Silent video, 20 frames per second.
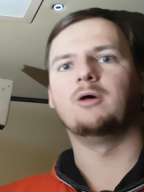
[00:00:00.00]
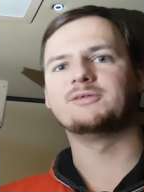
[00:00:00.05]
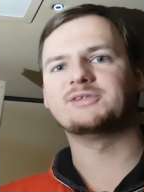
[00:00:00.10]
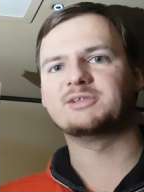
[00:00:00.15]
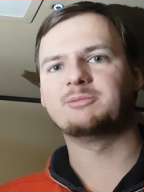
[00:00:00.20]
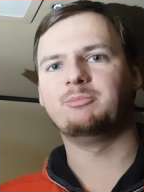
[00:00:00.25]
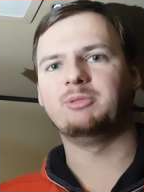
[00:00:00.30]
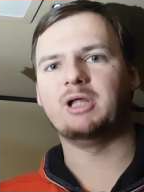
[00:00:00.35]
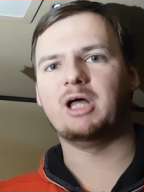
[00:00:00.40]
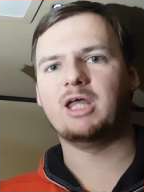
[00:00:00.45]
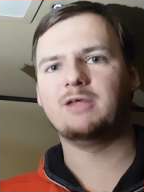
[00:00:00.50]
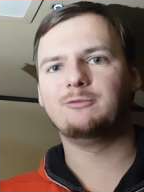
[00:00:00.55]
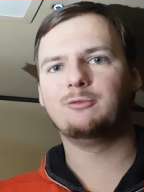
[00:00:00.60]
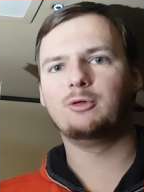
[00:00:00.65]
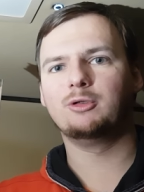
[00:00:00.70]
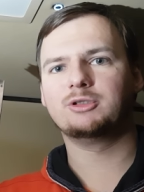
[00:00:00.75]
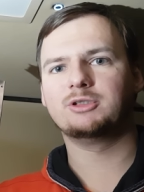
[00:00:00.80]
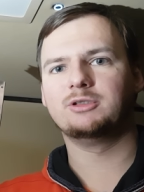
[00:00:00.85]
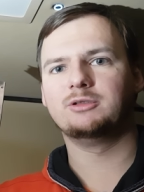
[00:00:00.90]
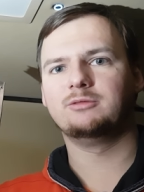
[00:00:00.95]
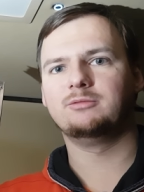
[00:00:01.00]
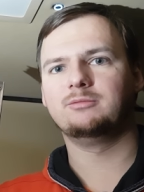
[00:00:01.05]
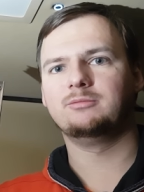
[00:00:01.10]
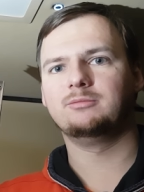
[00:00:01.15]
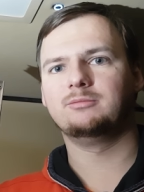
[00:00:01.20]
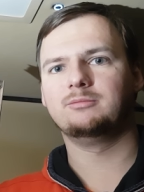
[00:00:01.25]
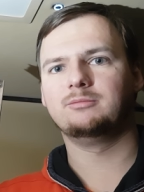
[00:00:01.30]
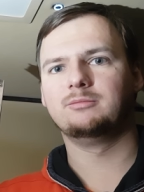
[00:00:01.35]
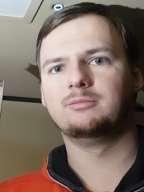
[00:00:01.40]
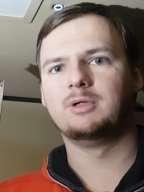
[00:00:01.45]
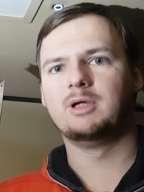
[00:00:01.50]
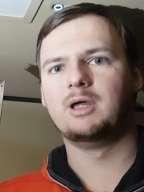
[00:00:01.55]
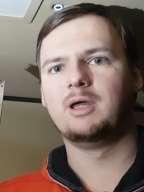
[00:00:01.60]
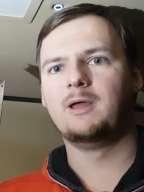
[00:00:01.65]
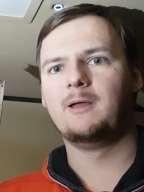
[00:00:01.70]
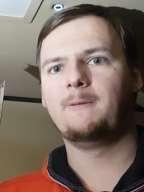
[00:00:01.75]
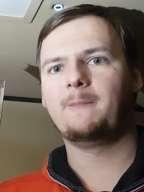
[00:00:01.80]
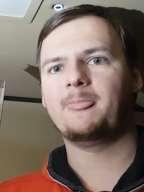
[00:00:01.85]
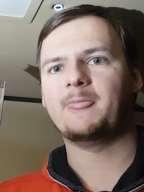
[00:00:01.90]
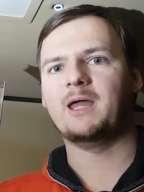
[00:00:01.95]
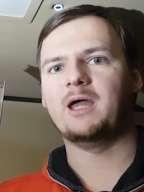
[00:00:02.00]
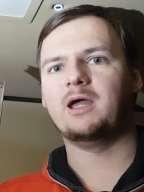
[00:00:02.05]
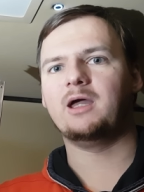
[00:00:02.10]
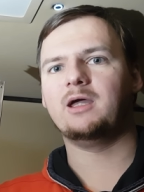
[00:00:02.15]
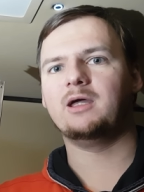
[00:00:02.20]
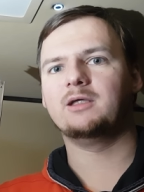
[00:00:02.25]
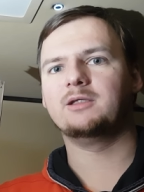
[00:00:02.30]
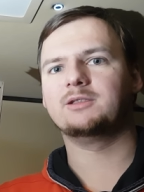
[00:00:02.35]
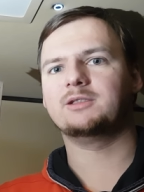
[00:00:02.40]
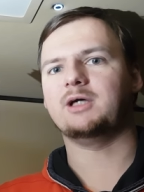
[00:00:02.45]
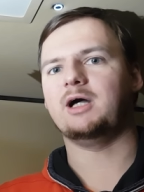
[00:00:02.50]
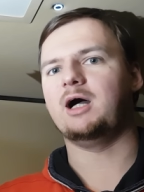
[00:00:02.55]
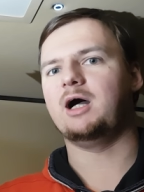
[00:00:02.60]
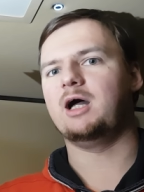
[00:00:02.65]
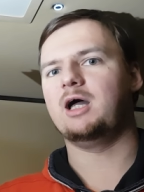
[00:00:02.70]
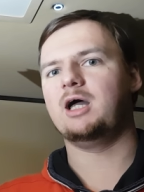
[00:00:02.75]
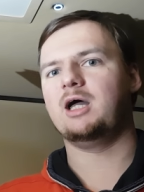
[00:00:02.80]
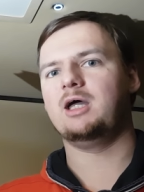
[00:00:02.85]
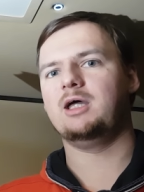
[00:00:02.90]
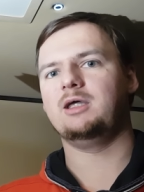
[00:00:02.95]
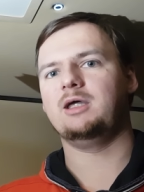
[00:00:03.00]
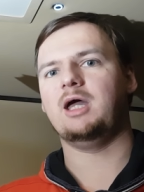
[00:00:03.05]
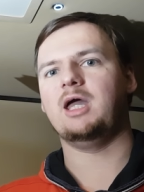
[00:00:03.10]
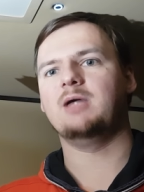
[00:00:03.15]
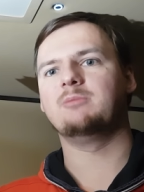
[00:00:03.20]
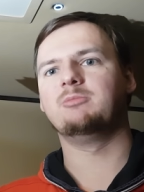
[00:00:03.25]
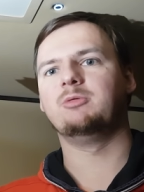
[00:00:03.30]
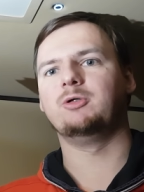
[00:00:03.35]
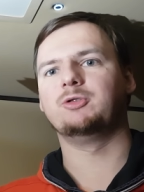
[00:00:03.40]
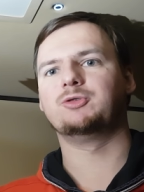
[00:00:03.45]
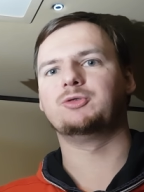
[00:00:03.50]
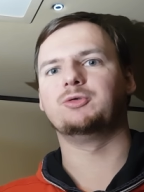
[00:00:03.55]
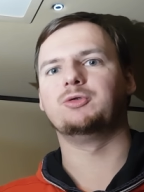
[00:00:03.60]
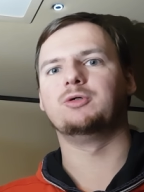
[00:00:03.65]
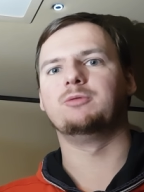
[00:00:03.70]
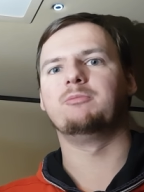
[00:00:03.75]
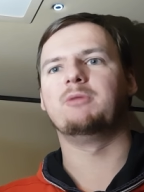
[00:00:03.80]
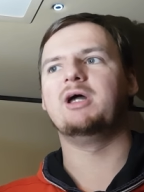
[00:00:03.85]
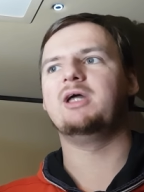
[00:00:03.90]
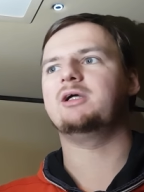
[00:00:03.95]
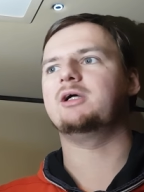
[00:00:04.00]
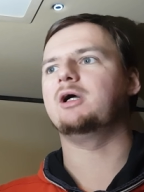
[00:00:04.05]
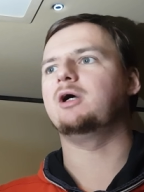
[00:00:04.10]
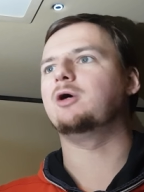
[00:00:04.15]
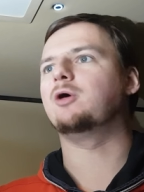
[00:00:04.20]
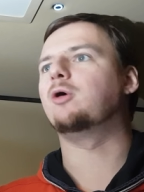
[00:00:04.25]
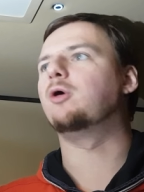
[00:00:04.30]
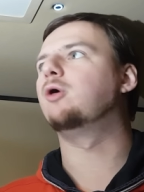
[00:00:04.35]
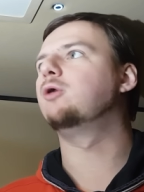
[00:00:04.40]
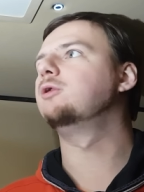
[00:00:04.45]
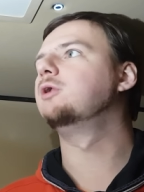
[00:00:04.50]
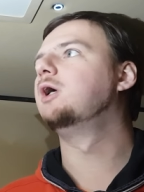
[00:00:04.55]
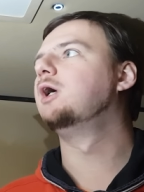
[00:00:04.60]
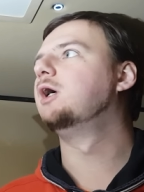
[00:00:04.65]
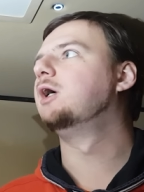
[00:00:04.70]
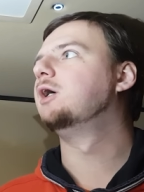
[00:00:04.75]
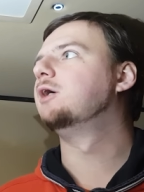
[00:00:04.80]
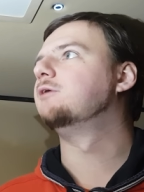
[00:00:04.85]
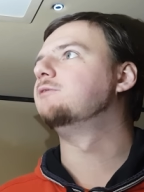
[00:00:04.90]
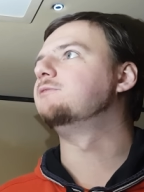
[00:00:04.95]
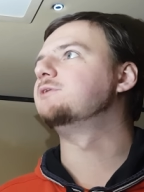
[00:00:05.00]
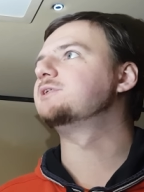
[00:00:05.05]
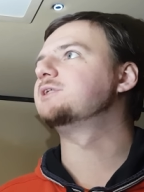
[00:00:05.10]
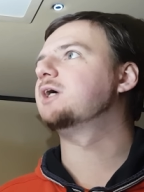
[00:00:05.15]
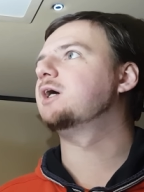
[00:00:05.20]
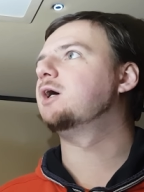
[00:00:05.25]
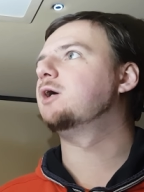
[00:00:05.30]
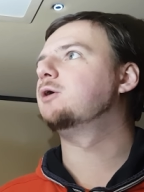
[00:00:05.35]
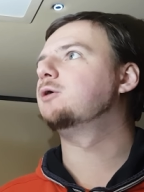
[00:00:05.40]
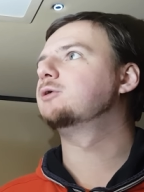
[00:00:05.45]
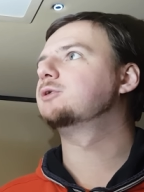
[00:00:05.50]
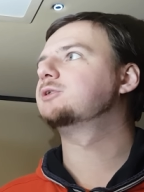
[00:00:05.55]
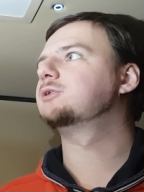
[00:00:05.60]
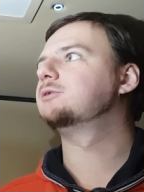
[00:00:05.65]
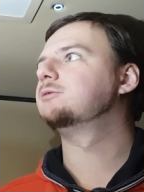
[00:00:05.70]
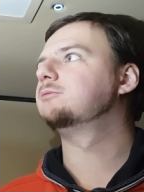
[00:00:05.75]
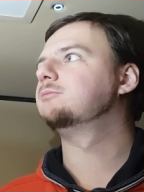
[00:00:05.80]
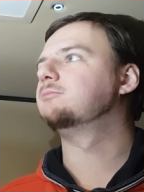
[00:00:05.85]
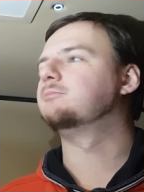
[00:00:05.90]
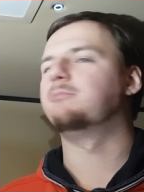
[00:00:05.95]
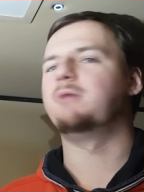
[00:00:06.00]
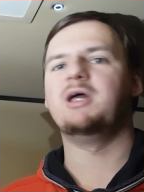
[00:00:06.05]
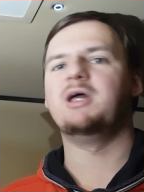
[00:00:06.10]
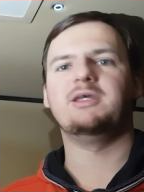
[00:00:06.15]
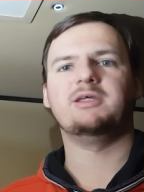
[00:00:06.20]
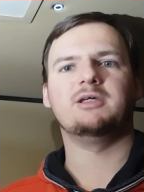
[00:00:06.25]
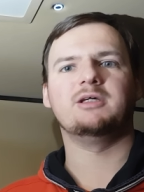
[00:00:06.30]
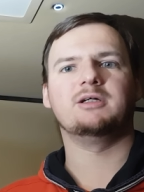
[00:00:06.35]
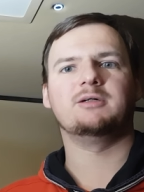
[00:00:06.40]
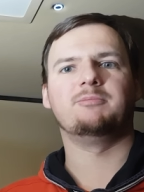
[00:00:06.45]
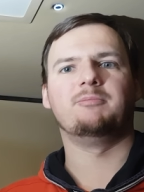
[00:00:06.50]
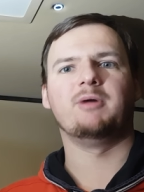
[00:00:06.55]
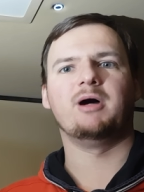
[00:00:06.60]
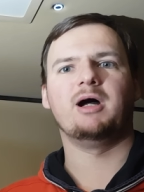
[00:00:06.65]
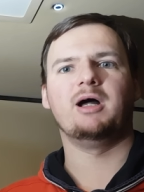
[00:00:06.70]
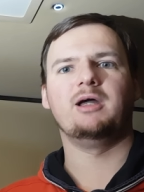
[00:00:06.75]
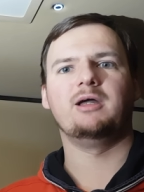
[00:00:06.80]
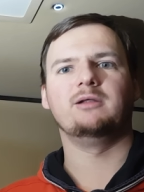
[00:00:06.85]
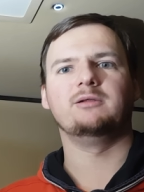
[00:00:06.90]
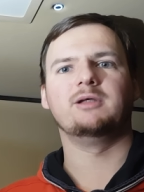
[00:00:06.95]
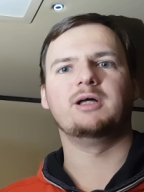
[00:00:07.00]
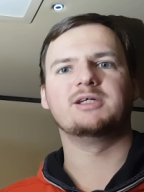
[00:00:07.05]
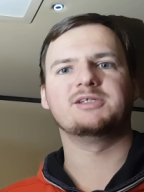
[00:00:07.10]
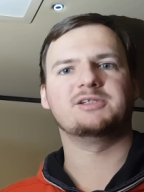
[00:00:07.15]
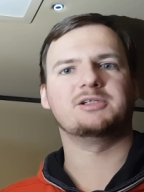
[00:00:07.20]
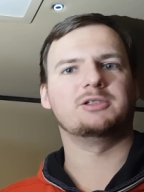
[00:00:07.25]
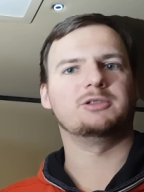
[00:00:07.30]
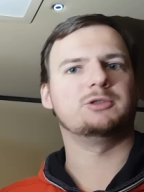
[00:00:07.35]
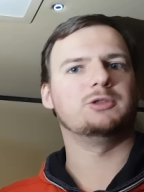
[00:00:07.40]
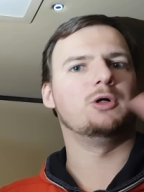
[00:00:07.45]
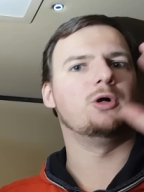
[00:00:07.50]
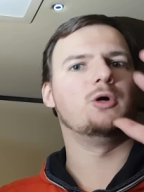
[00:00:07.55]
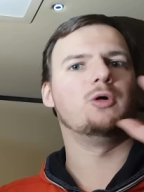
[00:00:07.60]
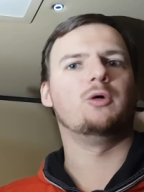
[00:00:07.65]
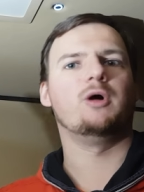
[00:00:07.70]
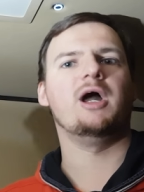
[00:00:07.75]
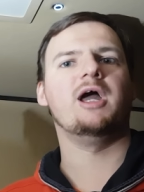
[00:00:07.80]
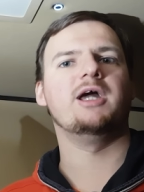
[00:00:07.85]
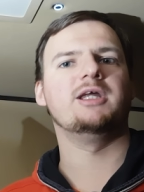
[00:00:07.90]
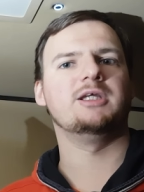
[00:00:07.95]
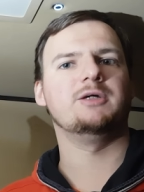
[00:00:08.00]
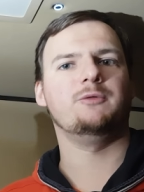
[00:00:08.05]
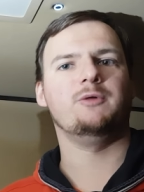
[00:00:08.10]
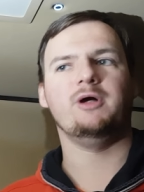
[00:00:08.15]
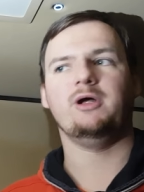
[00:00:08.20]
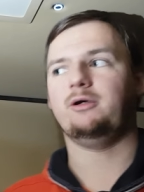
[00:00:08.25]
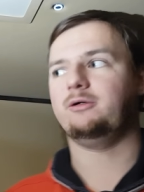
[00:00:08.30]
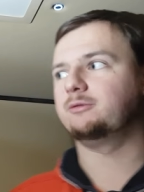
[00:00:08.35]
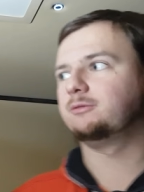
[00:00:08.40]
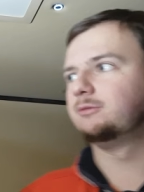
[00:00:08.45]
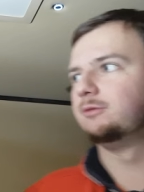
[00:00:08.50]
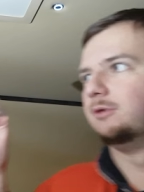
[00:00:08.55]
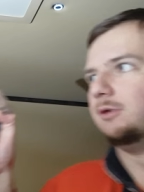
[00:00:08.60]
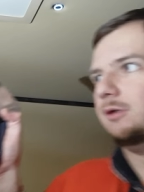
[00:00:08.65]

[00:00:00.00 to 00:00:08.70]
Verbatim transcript: on the plywood and I able to make a hole without making my leather go anywhere.